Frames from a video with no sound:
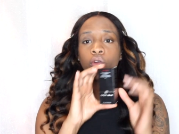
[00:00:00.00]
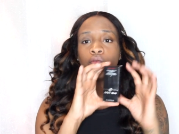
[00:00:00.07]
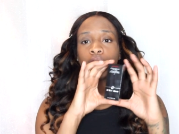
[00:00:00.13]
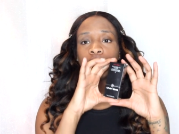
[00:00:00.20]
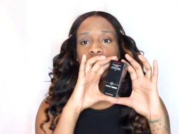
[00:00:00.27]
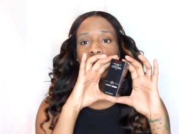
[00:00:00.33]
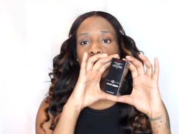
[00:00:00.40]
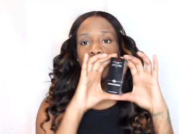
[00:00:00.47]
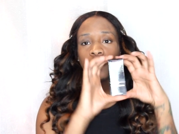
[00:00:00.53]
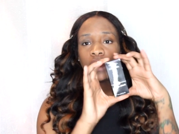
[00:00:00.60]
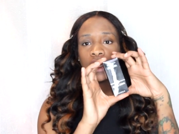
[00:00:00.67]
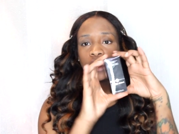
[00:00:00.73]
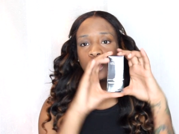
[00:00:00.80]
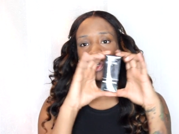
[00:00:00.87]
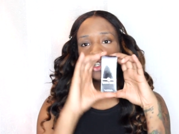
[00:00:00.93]
review
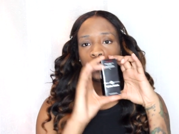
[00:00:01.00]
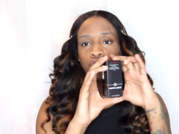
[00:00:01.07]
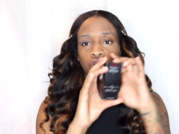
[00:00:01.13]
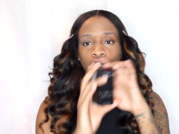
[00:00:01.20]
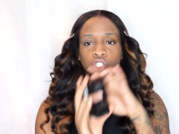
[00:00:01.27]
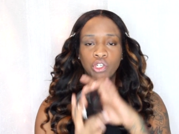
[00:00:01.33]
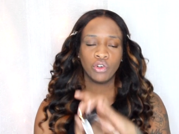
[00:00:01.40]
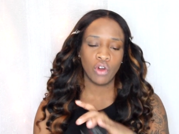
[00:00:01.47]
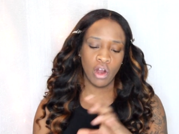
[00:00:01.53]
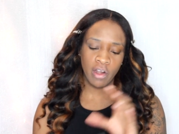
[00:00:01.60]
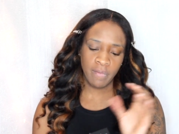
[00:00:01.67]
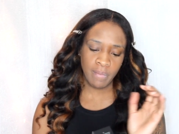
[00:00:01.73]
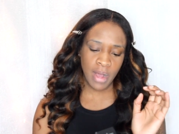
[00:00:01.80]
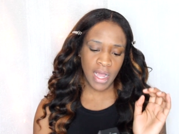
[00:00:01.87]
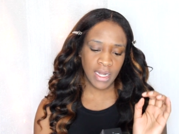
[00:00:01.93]
this Giorgio
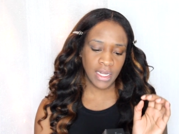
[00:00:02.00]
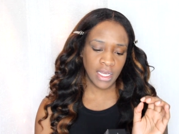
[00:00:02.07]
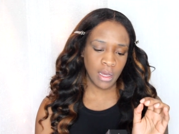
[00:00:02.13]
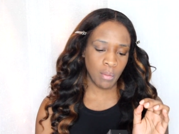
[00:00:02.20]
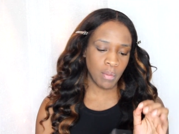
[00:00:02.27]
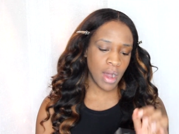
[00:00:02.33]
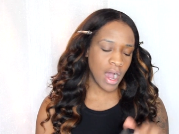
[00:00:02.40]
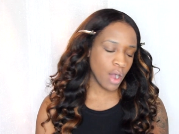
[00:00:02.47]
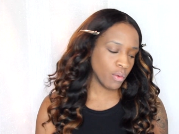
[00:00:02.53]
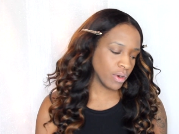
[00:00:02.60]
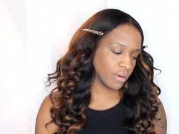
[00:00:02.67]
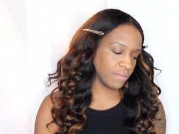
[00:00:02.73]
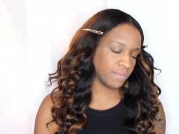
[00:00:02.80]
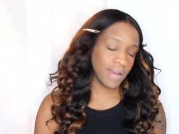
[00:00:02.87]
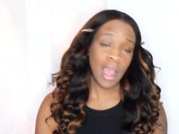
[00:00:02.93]
Armani
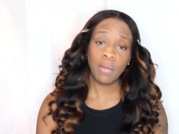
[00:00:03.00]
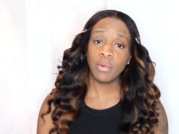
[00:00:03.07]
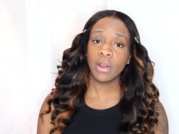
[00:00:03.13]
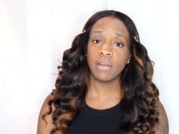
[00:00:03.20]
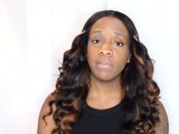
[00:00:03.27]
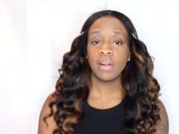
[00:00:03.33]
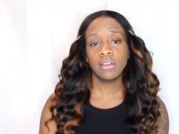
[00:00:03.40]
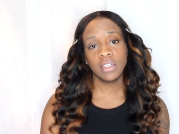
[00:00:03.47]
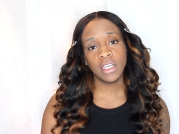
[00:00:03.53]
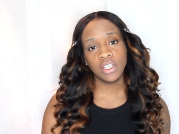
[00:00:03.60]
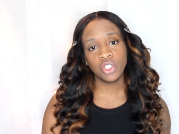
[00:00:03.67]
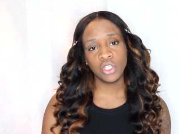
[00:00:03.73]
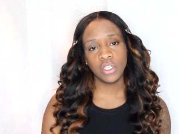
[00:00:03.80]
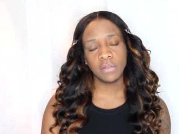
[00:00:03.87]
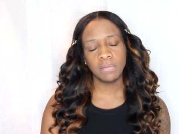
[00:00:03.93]
Power Fabric
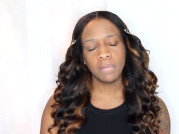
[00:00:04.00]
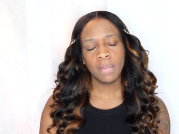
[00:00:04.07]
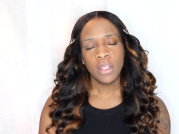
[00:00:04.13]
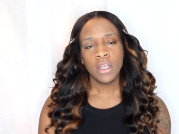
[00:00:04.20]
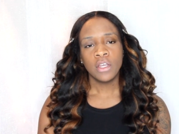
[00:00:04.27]
Foundation.